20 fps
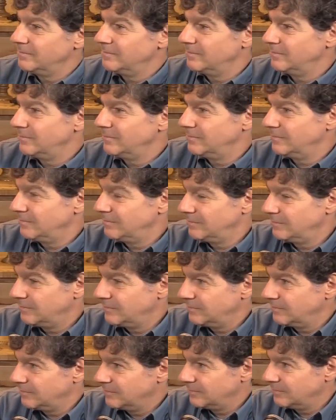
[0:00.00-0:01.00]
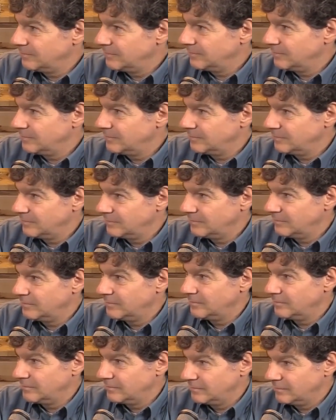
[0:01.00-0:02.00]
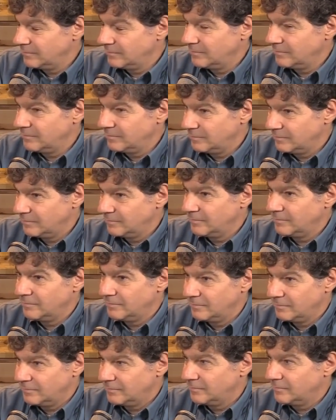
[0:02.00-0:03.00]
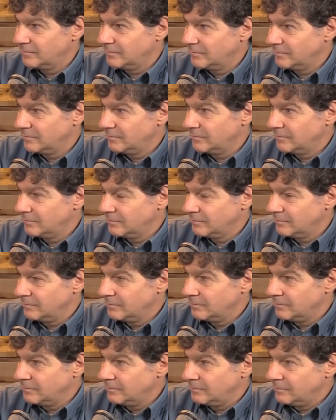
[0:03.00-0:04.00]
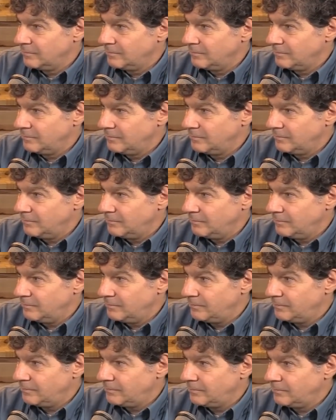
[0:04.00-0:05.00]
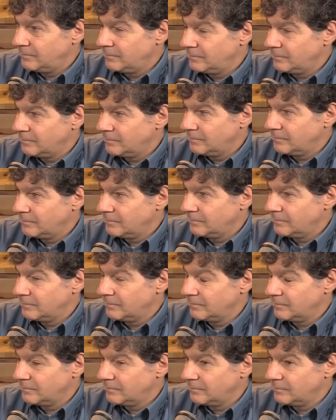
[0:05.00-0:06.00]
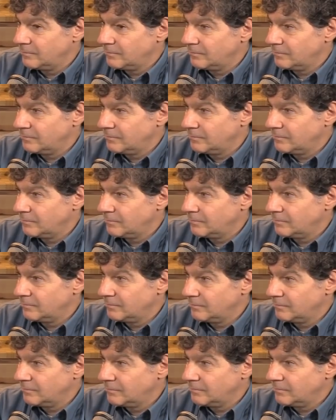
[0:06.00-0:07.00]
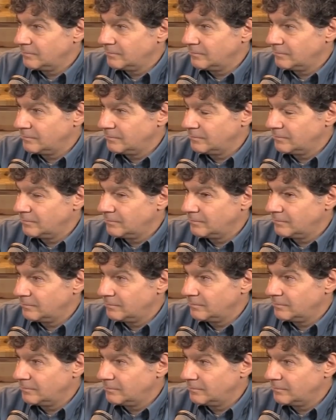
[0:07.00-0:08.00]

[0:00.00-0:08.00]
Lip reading: No words are spoken by the person on screen.